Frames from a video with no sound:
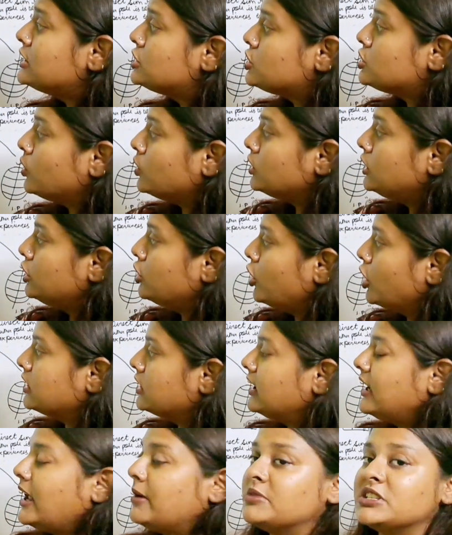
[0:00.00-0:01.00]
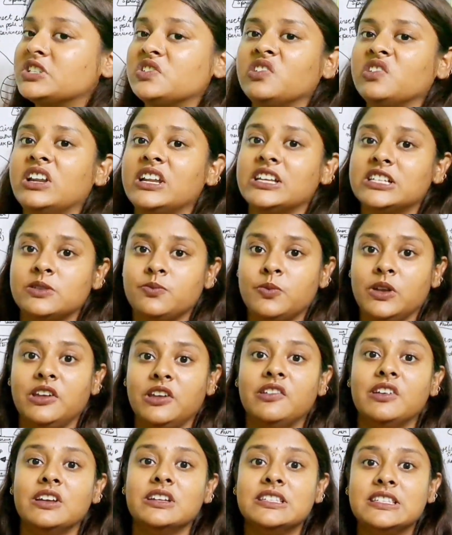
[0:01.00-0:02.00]
so the northern hemisphere
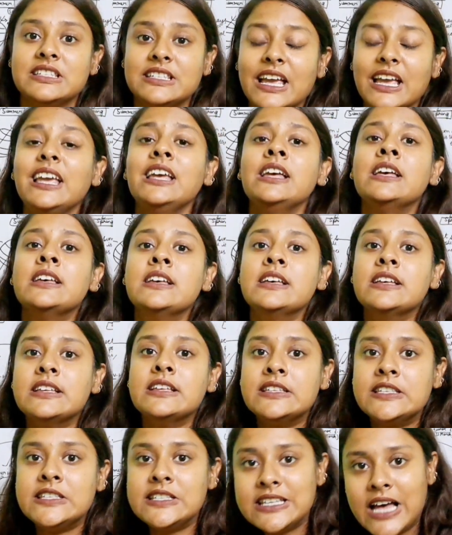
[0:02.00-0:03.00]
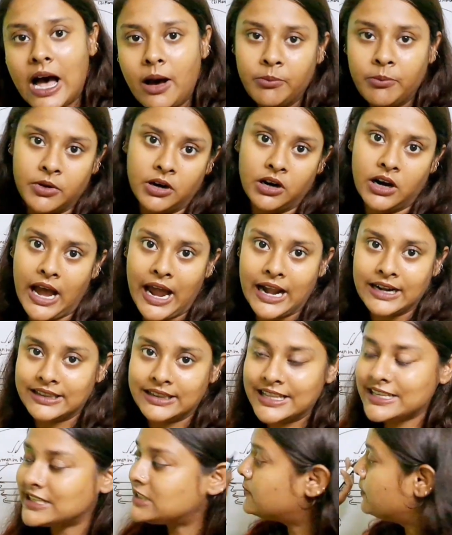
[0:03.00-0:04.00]
experiencing summer at this